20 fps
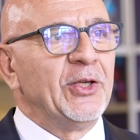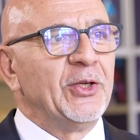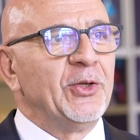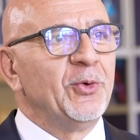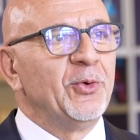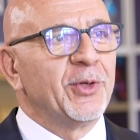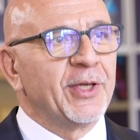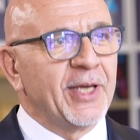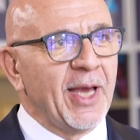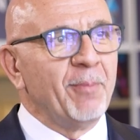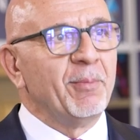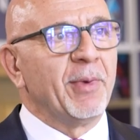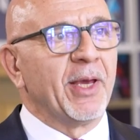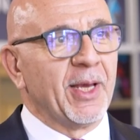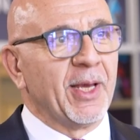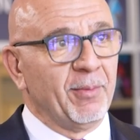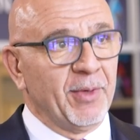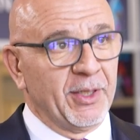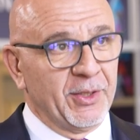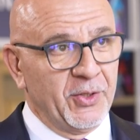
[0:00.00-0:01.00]
you can
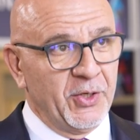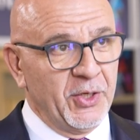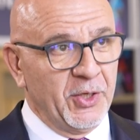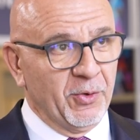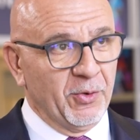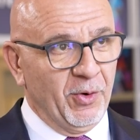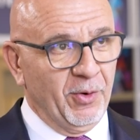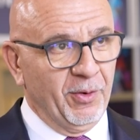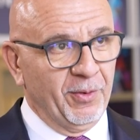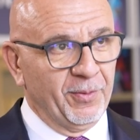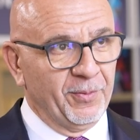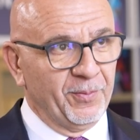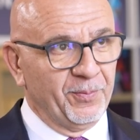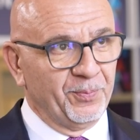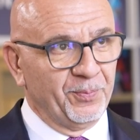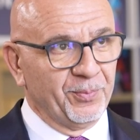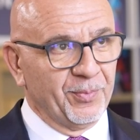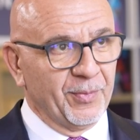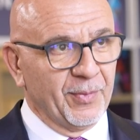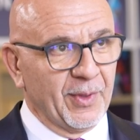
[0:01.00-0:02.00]
become a hero.
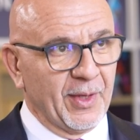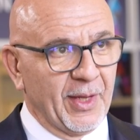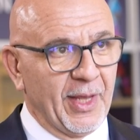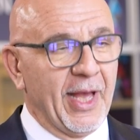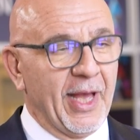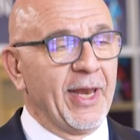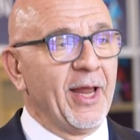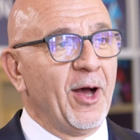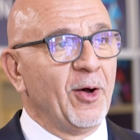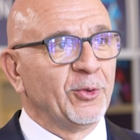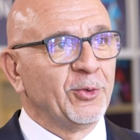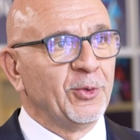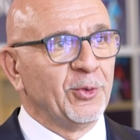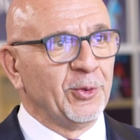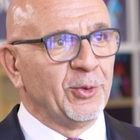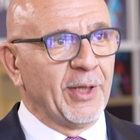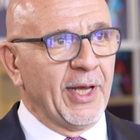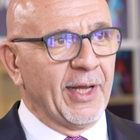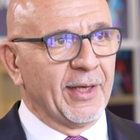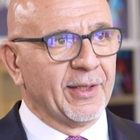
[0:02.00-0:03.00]
And how to
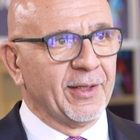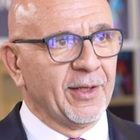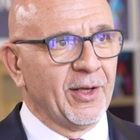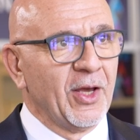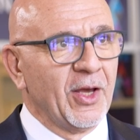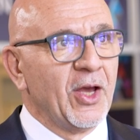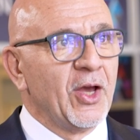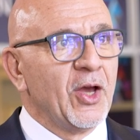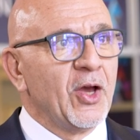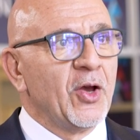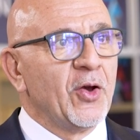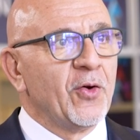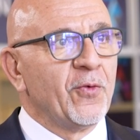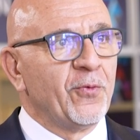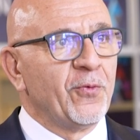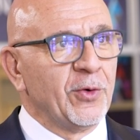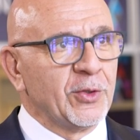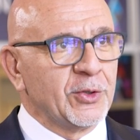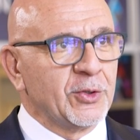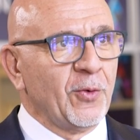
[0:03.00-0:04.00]
do that?
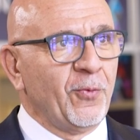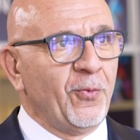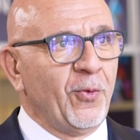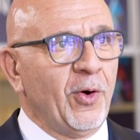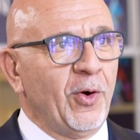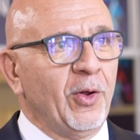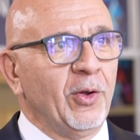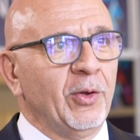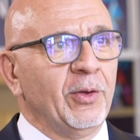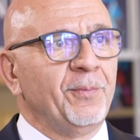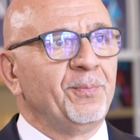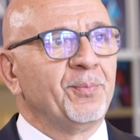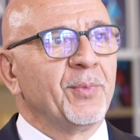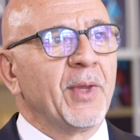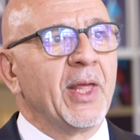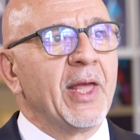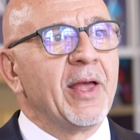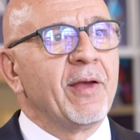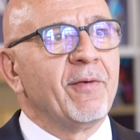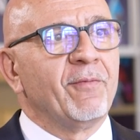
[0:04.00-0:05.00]
First of all,
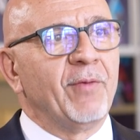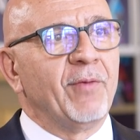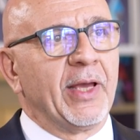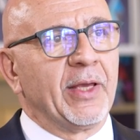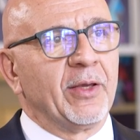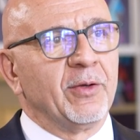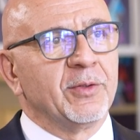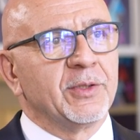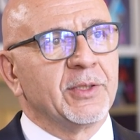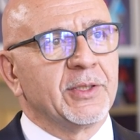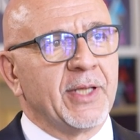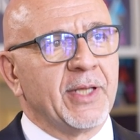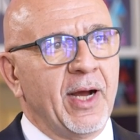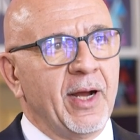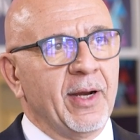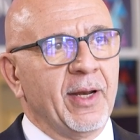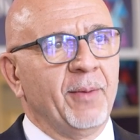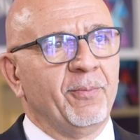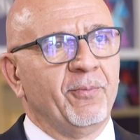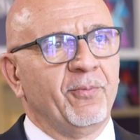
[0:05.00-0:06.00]
when you
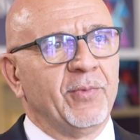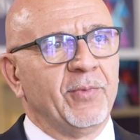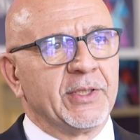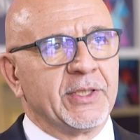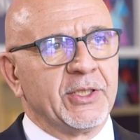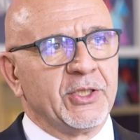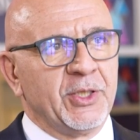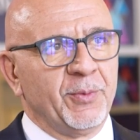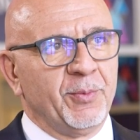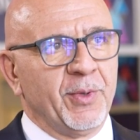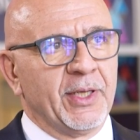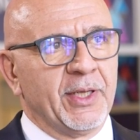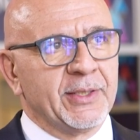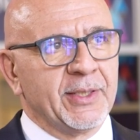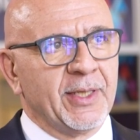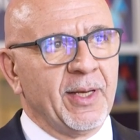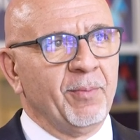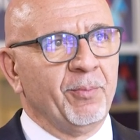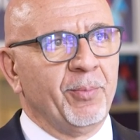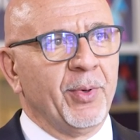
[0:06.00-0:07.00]
start up with a GBS
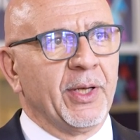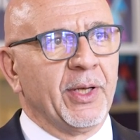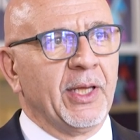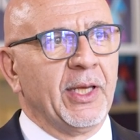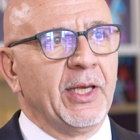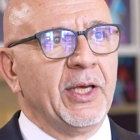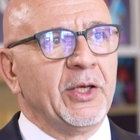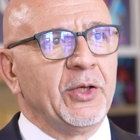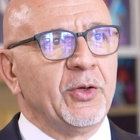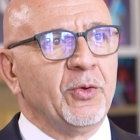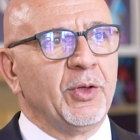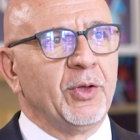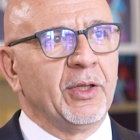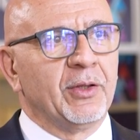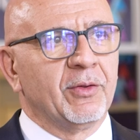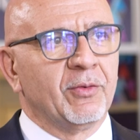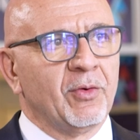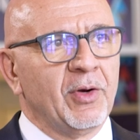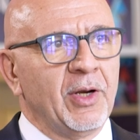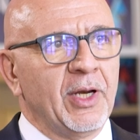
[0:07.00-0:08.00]
company, you need
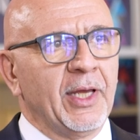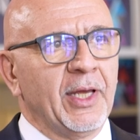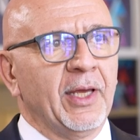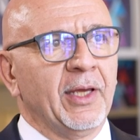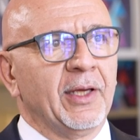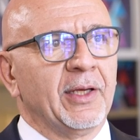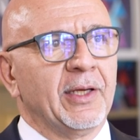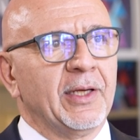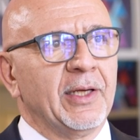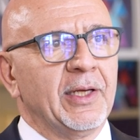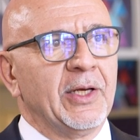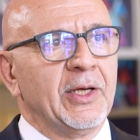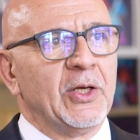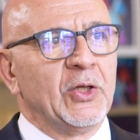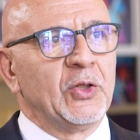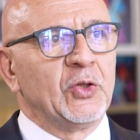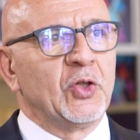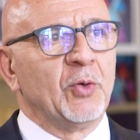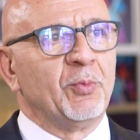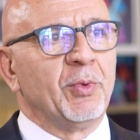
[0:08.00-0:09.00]
really
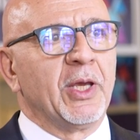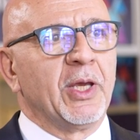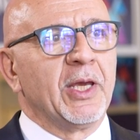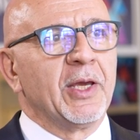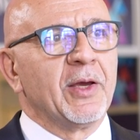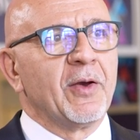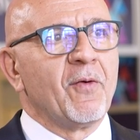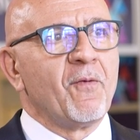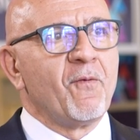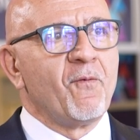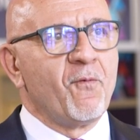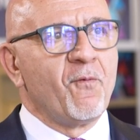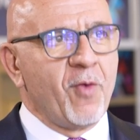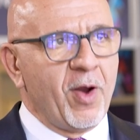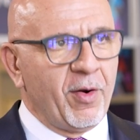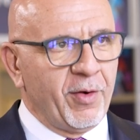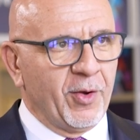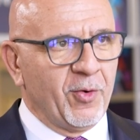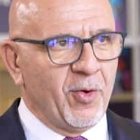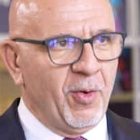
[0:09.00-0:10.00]
to be
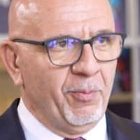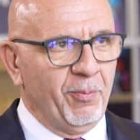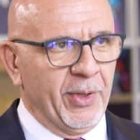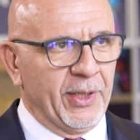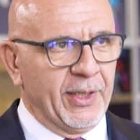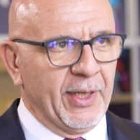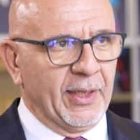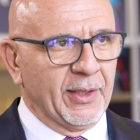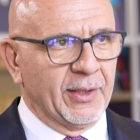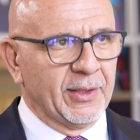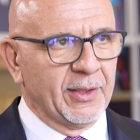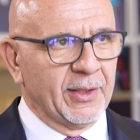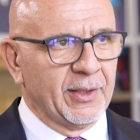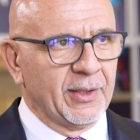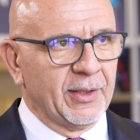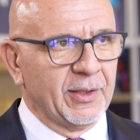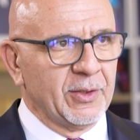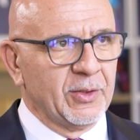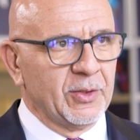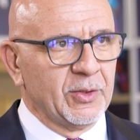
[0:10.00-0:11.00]
very competent.
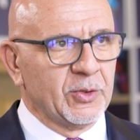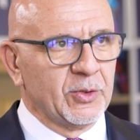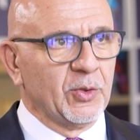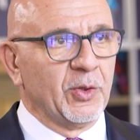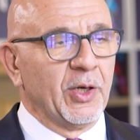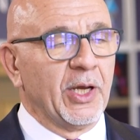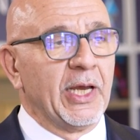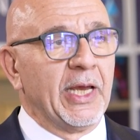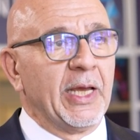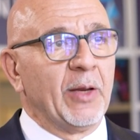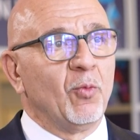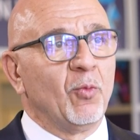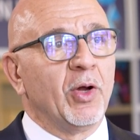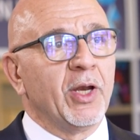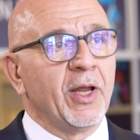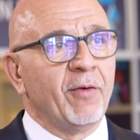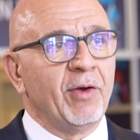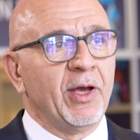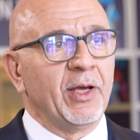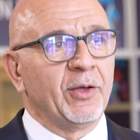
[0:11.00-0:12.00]
So in
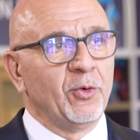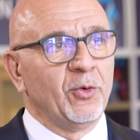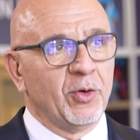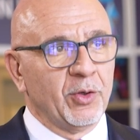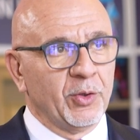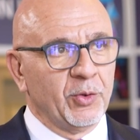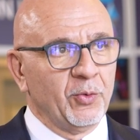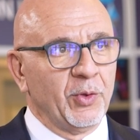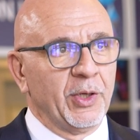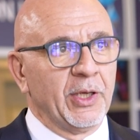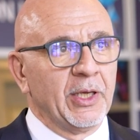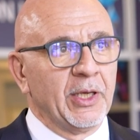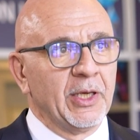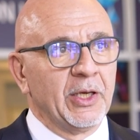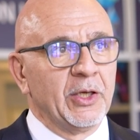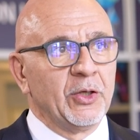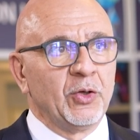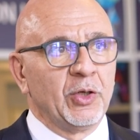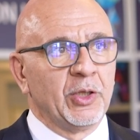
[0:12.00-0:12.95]
whatever you're doing, you